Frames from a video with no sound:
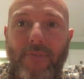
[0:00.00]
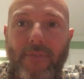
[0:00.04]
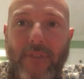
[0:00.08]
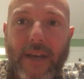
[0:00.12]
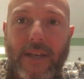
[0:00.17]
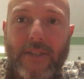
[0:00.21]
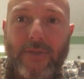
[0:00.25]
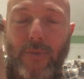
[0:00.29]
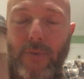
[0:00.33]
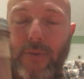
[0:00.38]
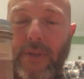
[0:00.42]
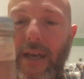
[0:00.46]

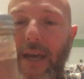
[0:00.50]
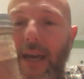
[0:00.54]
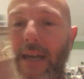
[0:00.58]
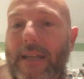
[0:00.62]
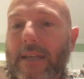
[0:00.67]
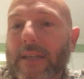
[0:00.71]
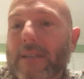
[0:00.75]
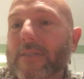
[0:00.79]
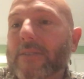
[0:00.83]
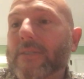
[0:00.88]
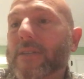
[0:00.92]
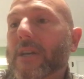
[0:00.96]
That's what that
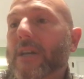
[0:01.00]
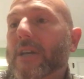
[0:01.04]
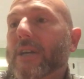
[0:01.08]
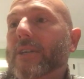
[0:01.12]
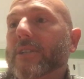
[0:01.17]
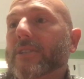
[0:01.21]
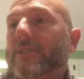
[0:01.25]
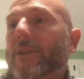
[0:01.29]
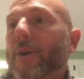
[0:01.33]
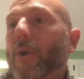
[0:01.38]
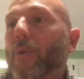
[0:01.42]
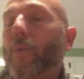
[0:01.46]
is.
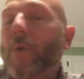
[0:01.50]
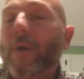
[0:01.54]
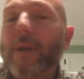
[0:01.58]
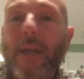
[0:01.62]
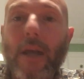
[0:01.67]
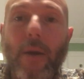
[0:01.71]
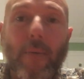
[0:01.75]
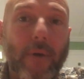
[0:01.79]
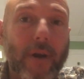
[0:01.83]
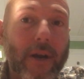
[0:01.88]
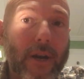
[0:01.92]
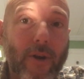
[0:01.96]
So one
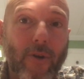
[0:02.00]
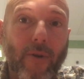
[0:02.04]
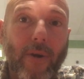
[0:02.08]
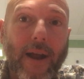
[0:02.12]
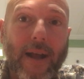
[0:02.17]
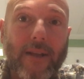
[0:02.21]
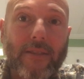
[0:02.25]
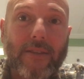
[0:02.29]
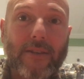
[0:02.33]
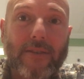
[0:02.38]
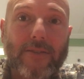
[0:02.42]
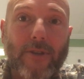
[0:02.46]
day we're going to
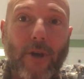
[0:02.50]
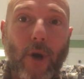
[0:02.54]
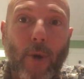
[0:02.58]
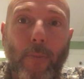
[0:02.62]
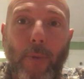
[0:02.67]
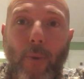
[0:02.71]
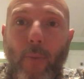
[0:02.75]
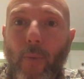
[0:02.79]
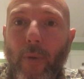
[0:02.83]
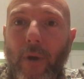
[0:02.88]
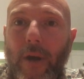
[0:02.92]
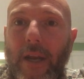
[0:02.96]
crack this
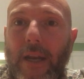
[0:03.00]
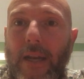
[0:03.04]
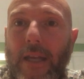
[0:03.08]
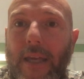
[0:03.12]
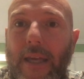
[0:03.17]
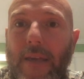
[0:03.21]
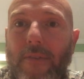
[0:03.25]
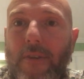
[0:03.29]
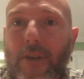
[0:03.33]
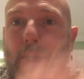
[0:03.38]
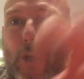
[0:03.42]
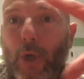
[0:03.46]
open. We're going to
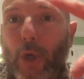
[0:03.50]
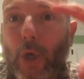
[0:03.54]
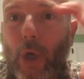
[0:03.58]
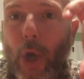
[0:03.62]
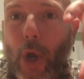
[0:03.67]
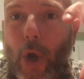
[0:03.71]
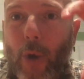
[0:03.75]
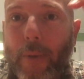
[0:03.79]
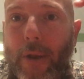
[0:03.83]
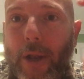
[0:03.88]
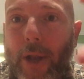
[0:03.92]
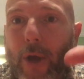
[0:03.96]
give it a good
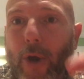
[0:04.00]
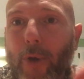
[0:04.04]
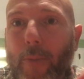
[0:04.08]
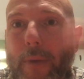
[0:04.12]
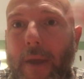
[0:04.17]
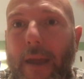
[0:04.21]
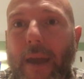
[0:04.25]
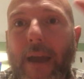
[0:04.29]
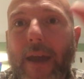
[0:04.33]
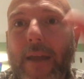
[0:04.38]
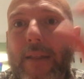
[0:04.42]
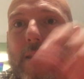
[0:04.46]

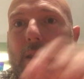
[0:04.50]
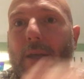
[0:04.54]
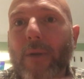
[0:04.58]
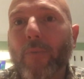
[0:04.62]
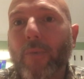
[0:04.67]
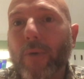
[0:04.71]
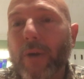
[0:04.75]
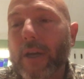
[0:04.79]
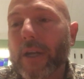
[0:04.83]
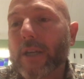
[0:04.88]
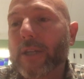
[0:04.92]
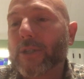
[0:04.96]
lomi, and then
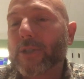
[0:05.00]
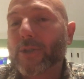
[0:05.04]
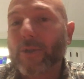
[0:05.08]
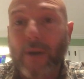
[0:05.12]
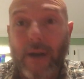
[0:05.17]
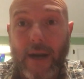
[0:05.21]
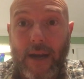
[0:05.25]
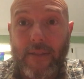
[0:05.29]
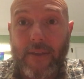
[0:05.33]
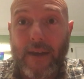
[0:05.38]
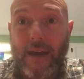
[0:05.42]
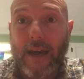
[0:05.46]
we're going to
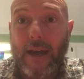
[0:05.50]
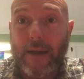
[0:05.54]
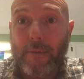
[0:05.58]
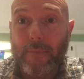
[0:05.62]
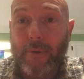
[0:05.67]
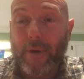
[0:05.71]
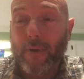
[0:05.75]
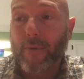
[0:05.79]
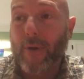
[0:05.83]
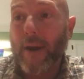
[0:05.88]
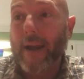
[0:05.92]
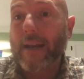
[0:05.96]
try that.
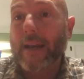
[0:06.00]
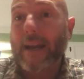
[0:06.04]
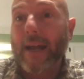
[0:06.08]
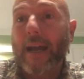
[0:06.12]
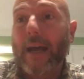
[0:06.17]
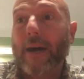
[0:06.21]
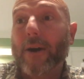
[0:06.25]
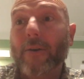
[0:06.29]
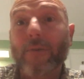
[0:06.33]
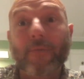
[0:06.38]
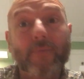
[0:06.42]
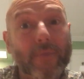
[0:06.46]
But right
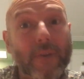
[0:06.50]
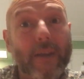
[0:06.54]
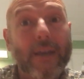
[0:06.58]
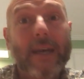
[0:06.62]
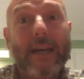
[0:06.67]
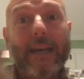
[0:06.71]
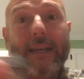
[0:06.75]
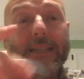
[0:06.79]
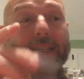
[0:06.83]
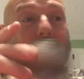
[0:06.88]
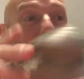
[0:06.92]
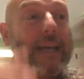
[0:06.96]
now,
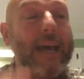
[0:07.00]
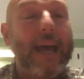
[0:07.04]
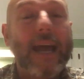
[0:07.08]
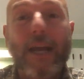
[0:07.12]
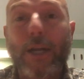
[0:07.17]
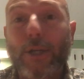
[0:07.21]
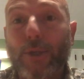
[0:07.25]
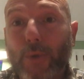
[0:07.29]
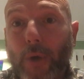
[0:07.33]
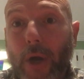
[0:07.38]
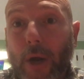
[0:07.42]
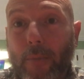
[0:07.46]

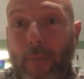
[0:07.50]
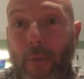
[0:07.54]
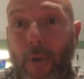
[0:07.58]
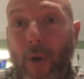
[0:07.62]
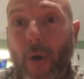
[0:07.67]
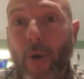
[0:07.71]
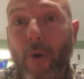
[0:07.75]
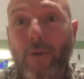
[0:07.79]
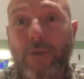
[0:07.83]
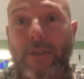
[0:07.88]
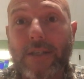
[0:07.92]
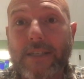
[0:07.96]
today, drum
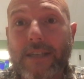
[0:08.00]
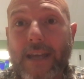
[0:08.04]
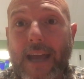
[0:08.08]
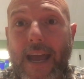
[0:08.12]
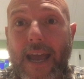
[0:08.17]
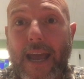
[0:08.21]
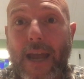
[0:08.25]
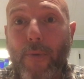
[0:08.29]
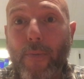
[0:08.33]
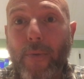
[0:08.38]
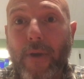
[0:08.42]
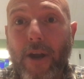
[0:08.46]
roll,
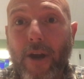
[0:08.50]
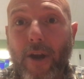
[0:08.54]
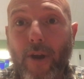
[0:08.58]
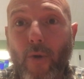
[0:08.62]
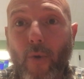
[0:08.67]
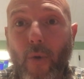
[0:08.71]
today we are